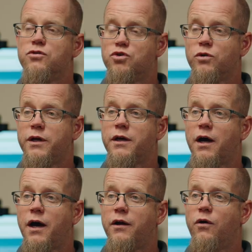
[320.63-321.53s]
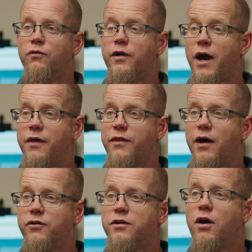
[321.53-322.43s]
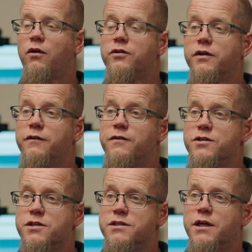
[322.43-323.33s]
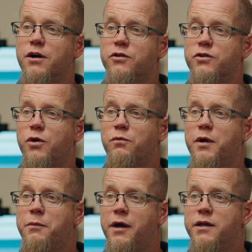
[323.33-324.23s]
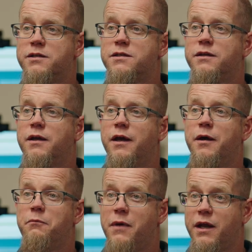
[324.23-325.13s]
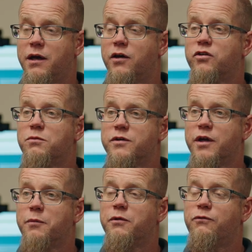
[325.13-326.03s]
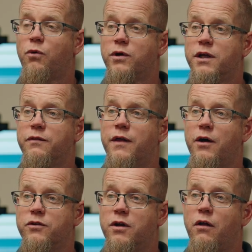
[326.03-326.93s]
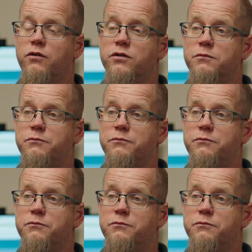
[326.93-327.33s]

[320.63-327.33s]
Julia got over $9,000 in Efficiency Arizona rebates, and many customers get up to $14,000.